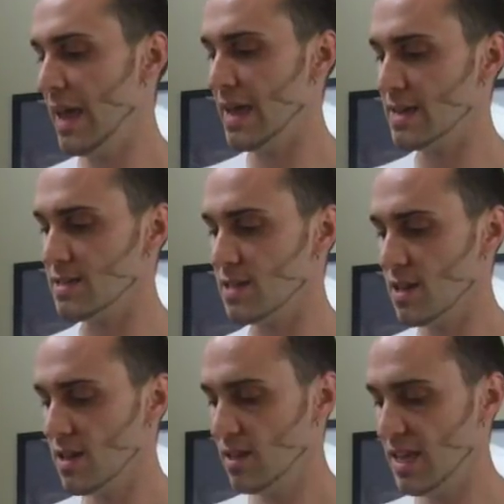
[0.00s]
and
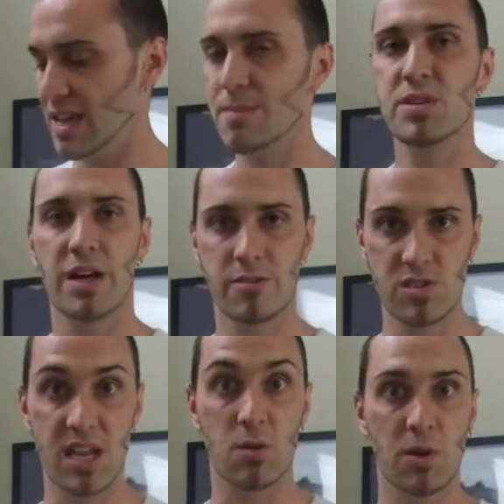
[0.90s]
get him to
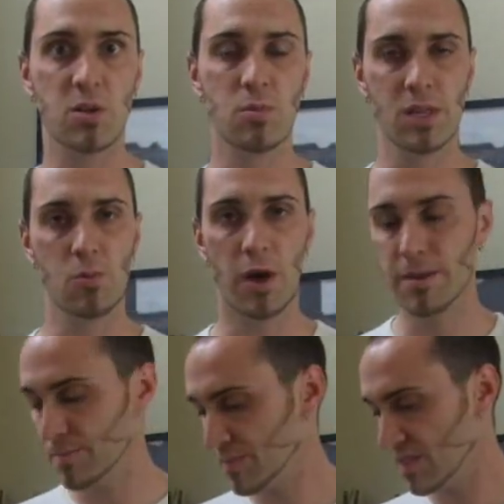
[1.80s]
understand what you really
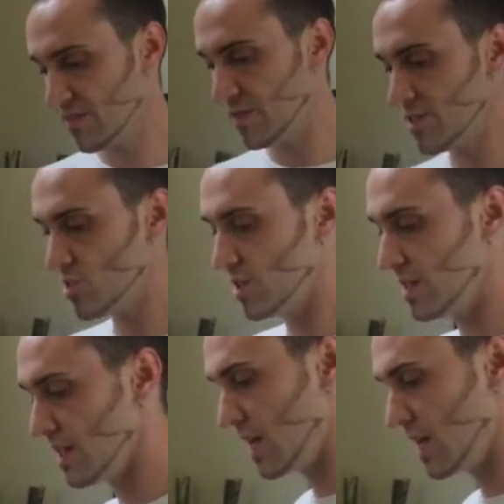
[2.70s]
want. For this, you're going to